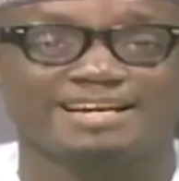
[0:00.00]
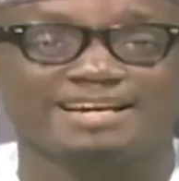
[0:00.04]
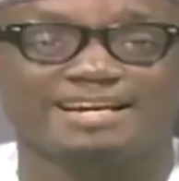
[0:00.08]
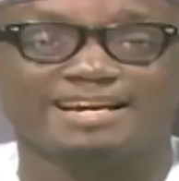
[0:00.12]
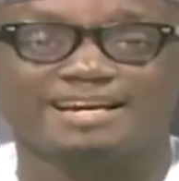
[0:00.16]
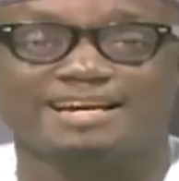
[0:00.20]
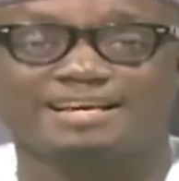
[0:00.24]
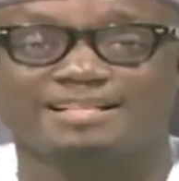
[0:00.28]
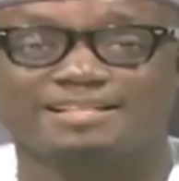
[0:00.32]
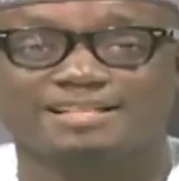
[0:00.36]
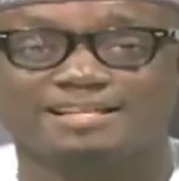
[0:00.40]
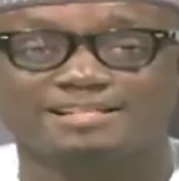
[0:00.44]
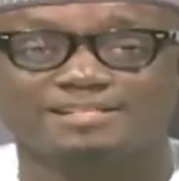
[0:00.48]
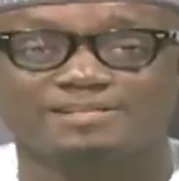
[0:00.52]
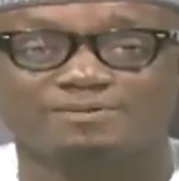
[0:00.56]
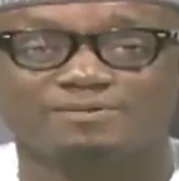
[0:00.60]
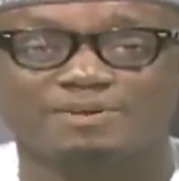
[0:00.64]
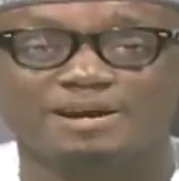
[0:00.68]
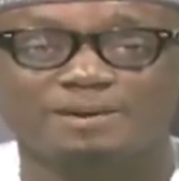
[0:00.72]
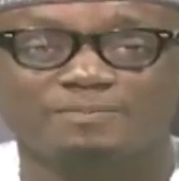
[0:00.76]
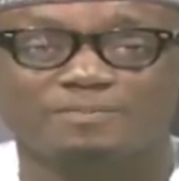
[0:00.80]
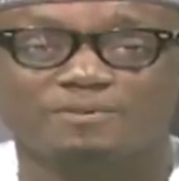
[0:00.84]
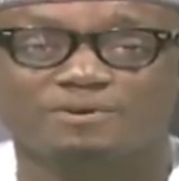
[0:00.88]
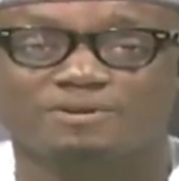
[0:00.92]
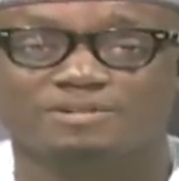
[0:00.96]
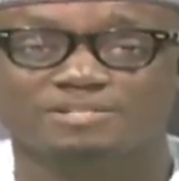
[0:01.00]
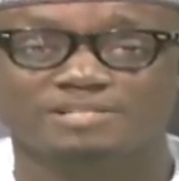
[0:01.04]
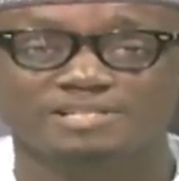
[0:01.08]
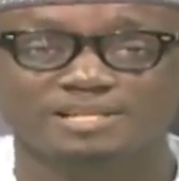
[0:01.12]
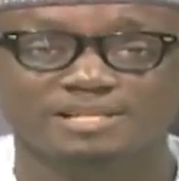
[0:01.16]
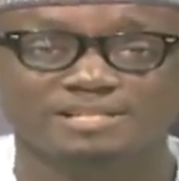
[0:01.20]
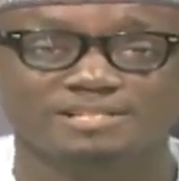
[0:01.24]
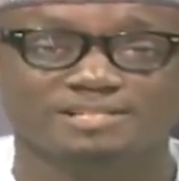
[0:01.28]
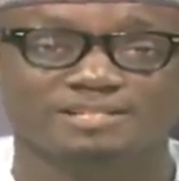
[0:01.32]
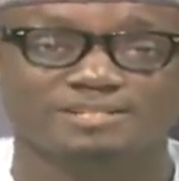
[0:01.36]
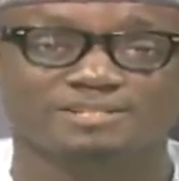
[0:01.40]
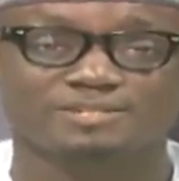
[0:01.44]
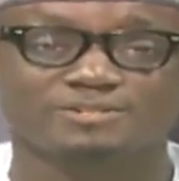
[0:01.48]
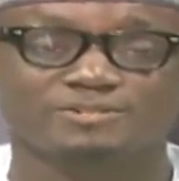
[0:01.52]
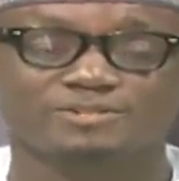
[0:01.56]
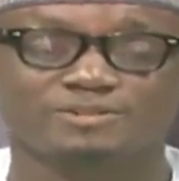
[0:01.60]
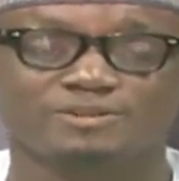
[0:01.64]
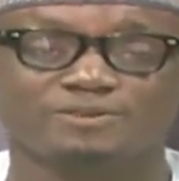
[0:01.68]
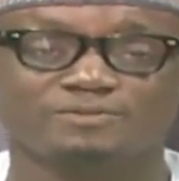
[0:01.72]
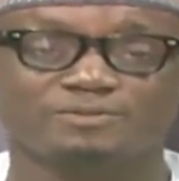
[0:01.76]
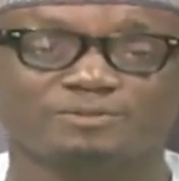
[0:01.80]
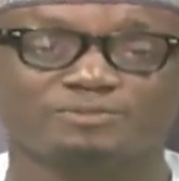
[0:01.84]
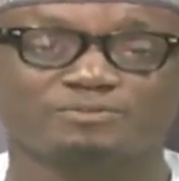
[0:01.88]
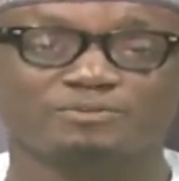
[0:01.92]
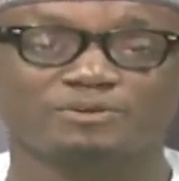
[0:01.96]
And that's a wrap on today's edition
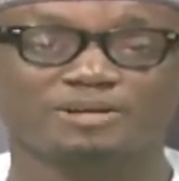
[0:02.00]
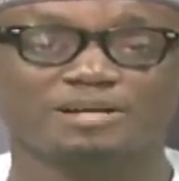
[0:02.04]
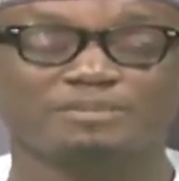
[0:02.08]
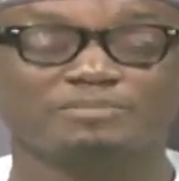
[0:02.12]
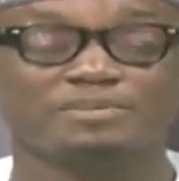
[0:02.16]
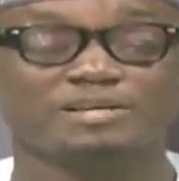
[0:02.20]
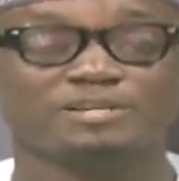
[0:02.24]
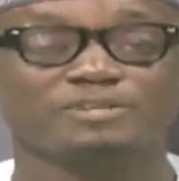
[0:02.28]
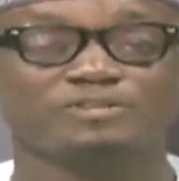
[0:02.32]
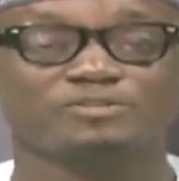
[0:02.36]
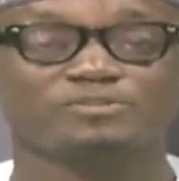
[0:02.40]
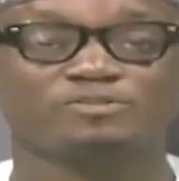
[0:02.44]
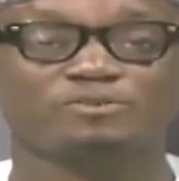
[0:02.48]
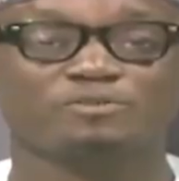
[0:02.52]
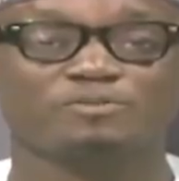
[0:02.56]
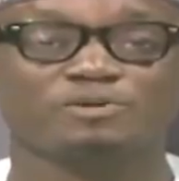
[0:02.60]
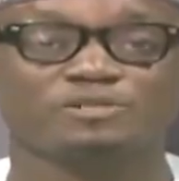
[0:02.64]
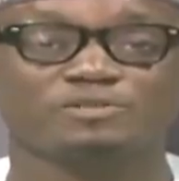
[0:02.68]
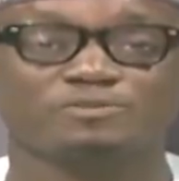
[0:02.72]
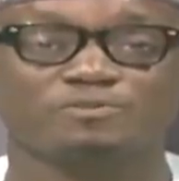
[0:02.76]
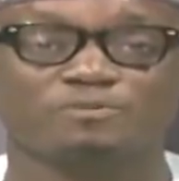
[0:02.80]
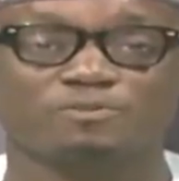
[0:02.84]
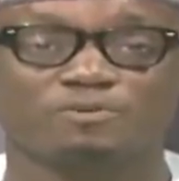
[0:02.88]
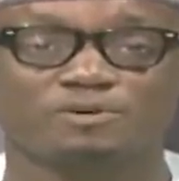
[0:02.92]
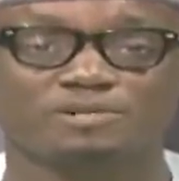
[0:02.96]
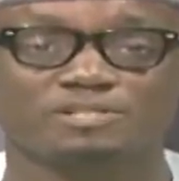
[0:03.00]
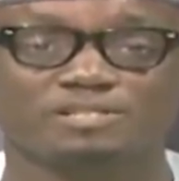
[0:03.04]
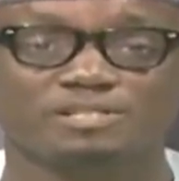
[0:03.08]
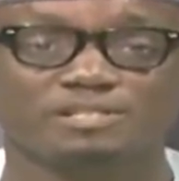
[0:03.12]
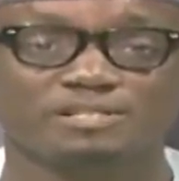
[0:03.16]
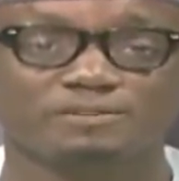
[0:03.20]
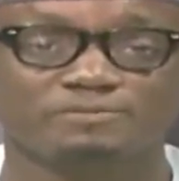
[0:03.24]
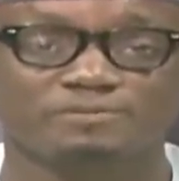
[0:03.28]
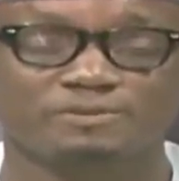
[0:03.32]
of the program. Thank you so much for watching.